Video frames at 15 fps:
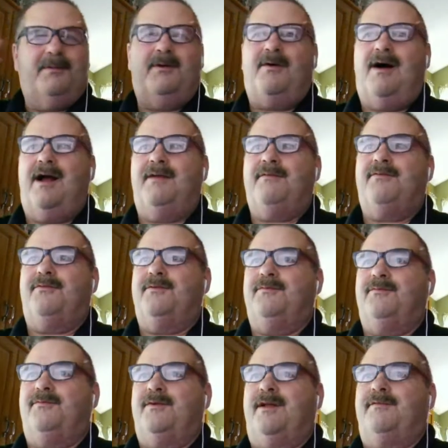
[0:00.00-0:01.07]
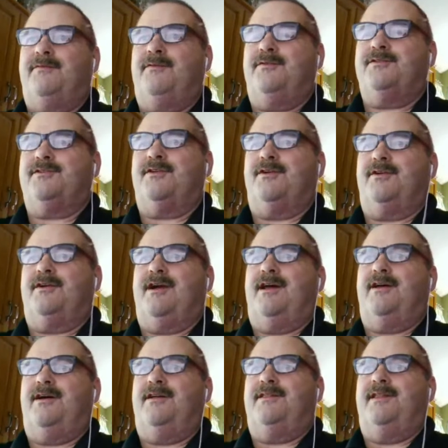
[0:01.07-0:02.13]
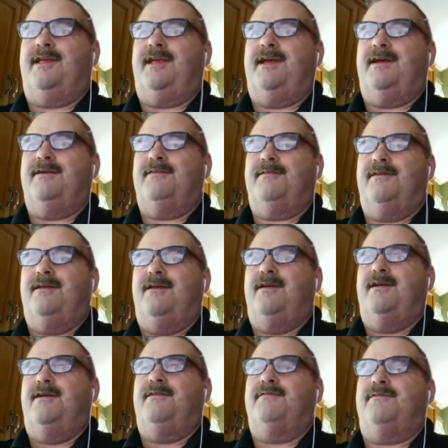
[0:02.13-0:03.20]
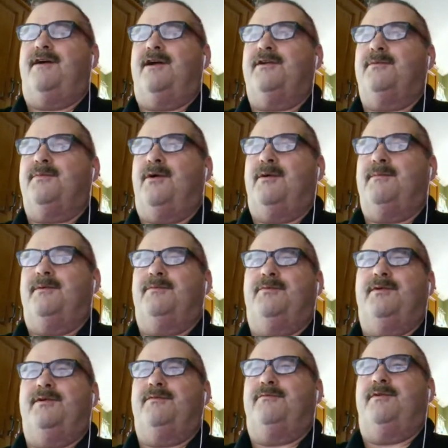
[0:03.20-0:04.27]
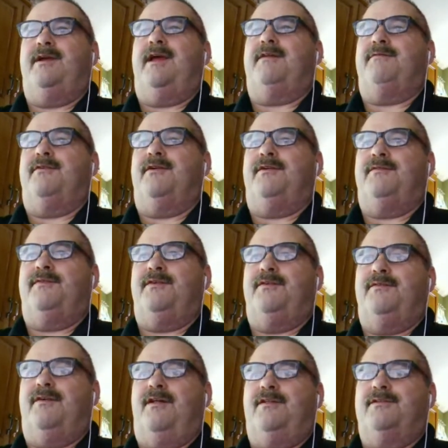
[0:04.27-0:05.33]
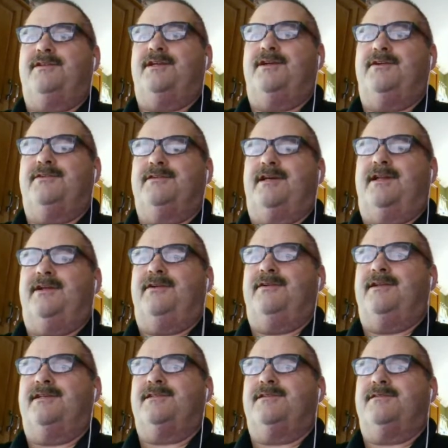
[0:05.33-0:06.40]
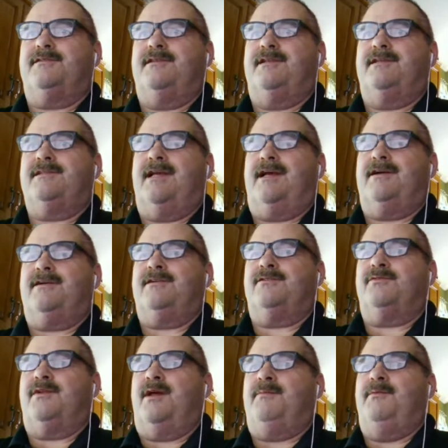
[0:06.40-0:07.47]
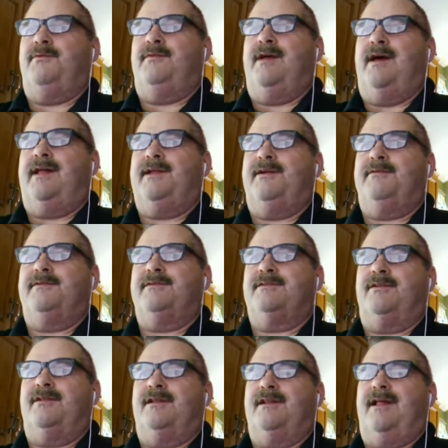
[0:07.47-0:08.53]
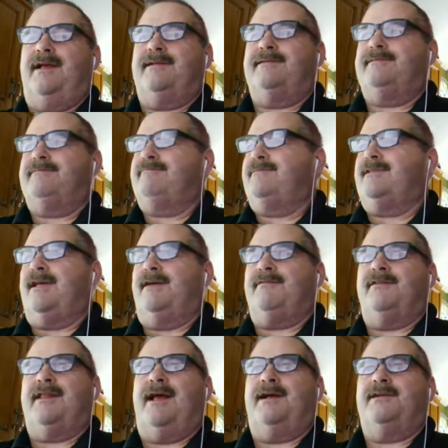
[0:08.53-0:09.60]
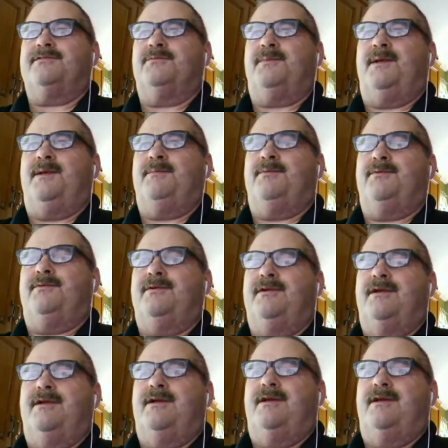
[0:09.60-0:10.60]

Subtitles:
My wife, when I first got on the fire department, we had very few volunteers out here in this town. Because when I moved out here, it was only like 7,000 people.